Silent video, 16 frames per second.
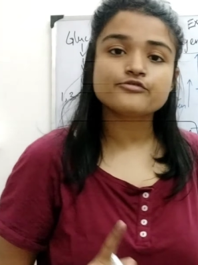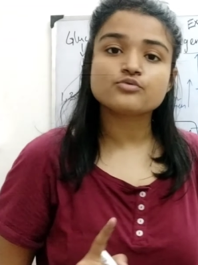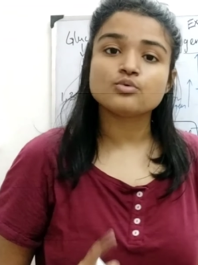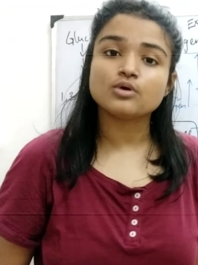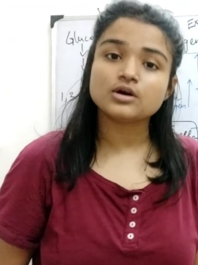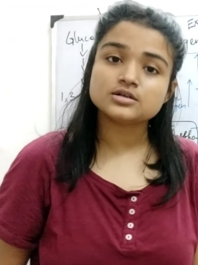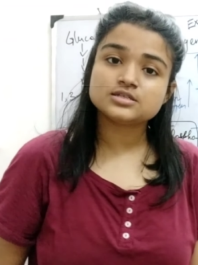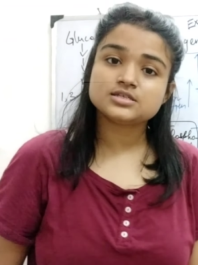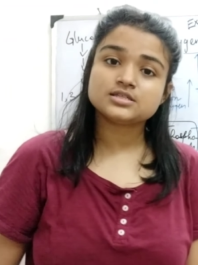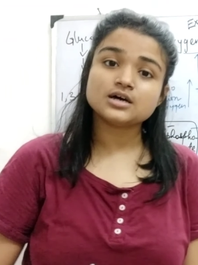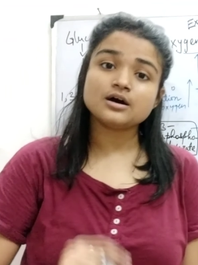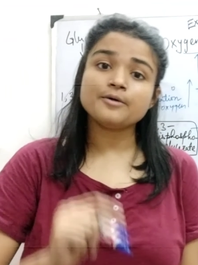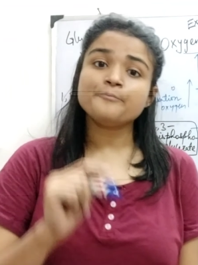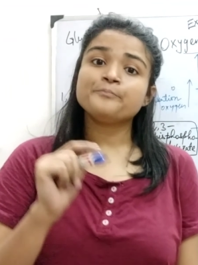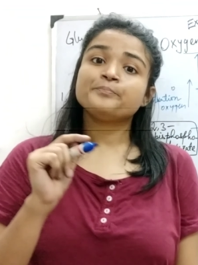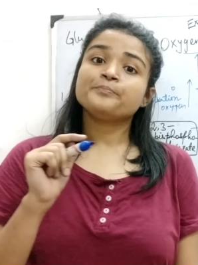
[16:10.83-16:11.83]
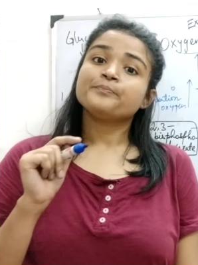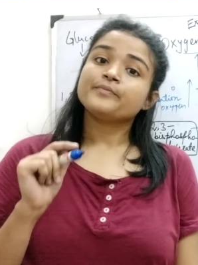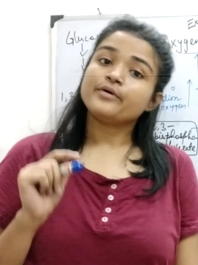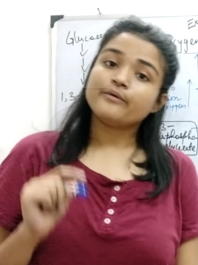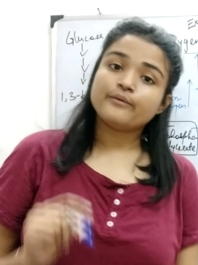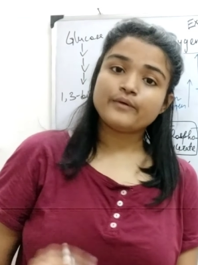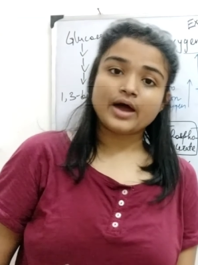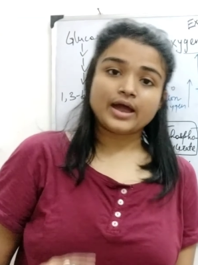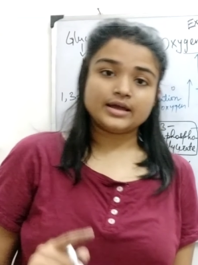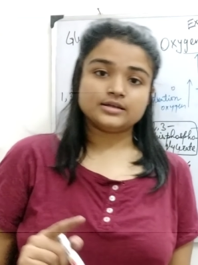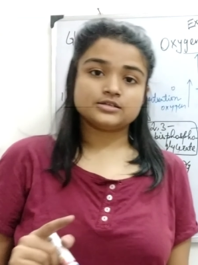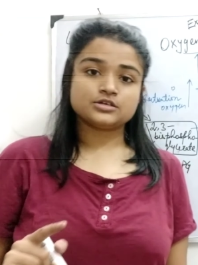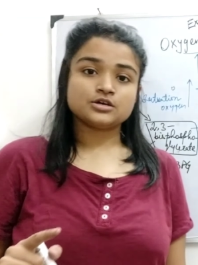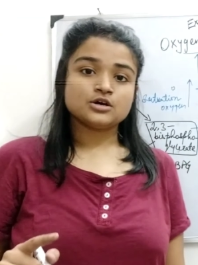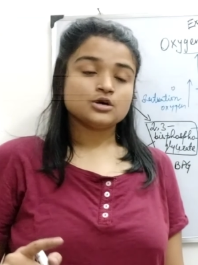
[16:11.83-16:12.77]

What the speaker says: towards the right.